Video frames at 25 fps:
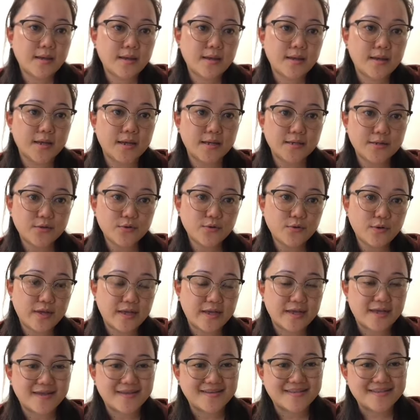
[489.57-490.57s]
Hello
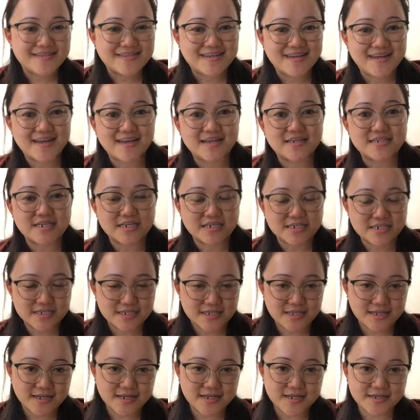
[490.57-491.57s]
and Tashi
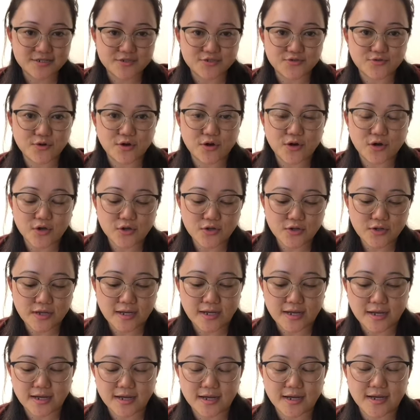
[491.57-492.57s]
Dile to all.
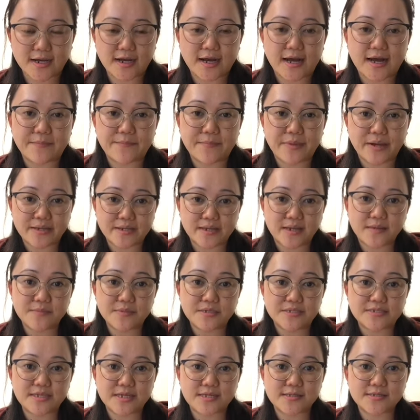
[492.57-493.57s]
My name
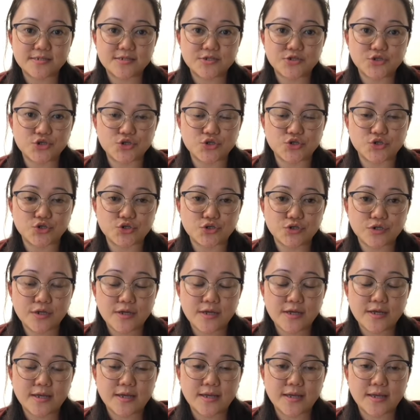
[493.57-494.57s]
is Tenzin Chodin
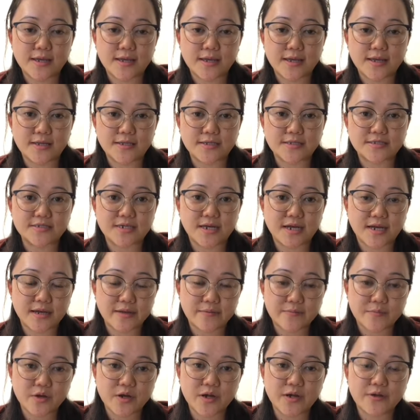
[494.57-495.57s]
and
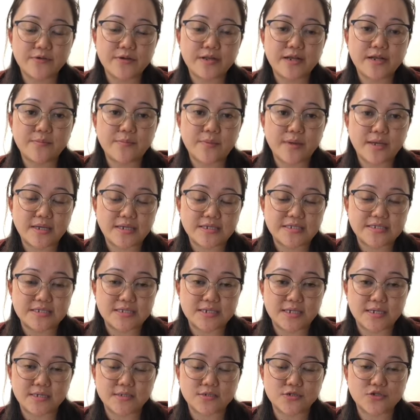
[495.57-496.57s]
I'm currently based
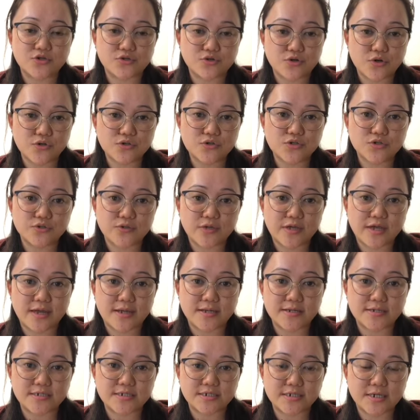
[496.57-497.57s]
in Toronto,
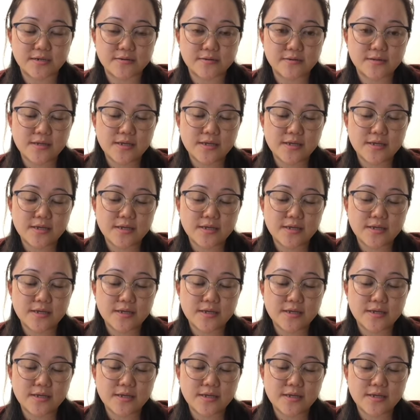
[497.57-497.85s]
Canada,